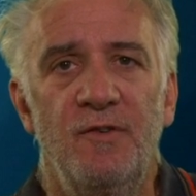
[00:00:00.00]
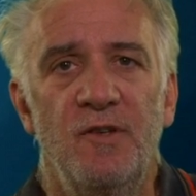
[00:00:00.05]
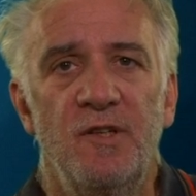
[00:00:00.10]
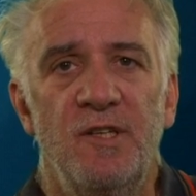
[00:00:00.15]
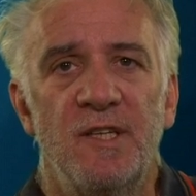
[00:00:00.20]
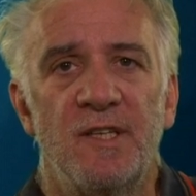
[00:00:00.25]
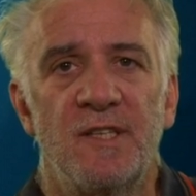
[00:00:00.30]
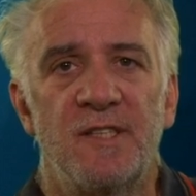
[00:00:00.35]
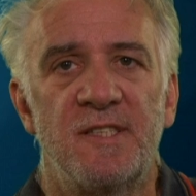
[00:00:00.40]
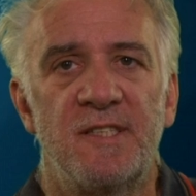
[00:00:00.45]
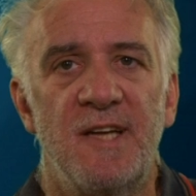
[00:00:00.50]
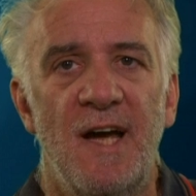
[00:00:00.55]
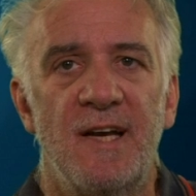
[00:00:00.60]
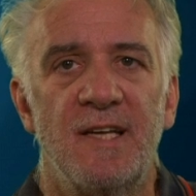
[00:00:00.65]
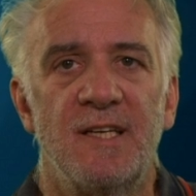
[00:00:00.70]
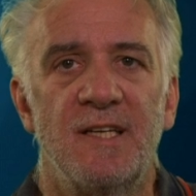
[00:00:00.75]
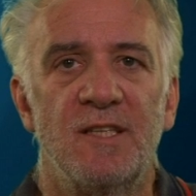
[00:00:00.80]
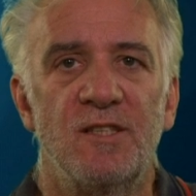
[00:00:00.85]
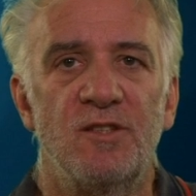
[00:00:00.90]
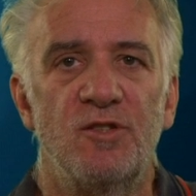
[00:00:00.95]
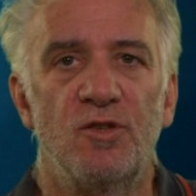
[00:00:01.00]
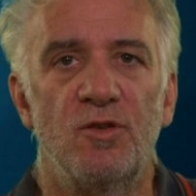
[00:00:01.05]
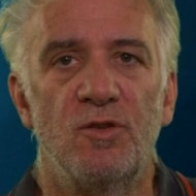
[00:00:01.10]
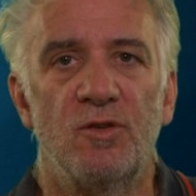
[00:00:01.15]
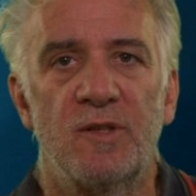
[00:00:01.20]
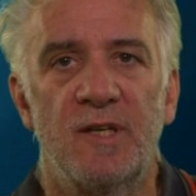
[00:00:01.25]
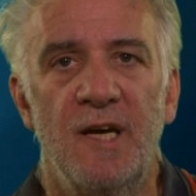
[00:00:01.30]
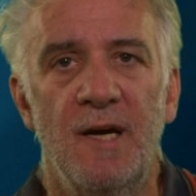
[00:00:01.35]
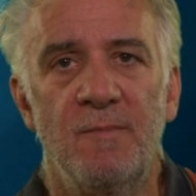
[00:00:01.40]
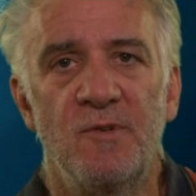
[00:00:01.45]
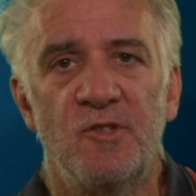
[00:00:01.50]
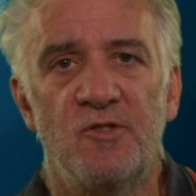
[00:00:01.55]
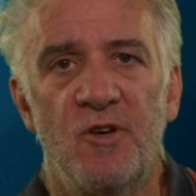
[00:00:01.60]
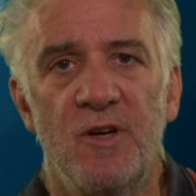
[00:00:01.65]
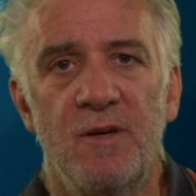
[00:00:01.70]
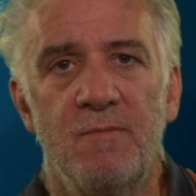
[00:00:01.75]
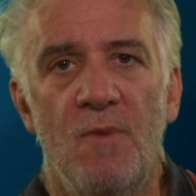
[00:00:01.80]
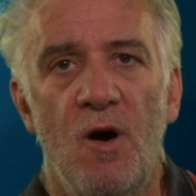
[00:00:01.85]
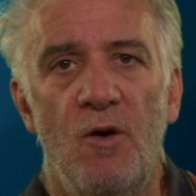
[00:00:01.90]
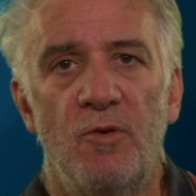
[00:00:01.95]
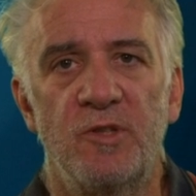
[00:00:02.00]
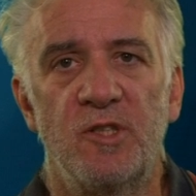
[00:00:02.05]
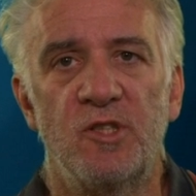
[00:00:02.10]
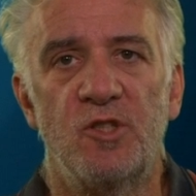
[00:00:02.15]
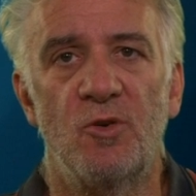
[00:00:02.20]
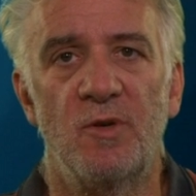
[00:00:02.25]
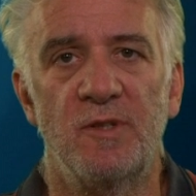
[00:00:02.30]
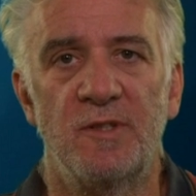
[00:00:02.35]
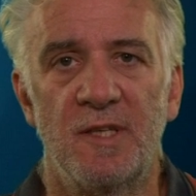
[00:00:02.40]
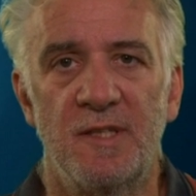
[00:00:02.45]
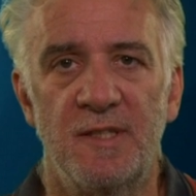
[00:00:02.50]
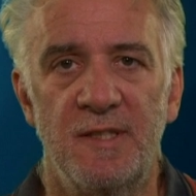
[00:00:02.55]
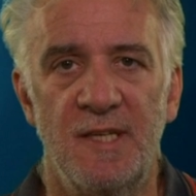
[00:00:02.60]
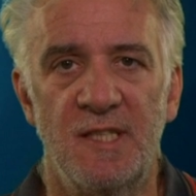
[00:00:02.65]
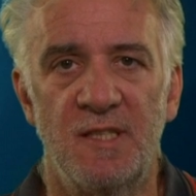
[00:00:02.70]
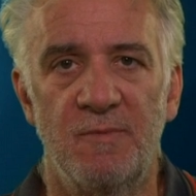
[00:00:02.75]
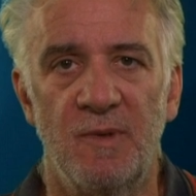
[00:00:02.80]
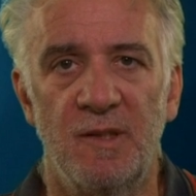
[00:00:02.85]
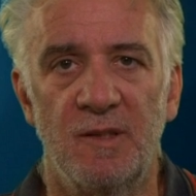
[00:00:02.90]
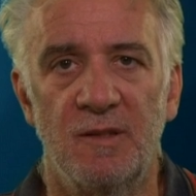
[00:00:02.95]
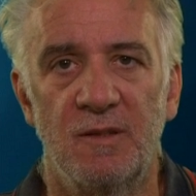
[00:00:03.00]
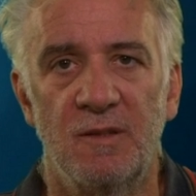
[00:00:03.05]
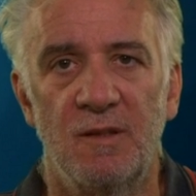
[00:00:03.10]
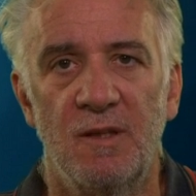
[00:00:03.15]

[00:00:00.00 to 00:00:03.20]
you did a study into chemistry multi-choice assessment,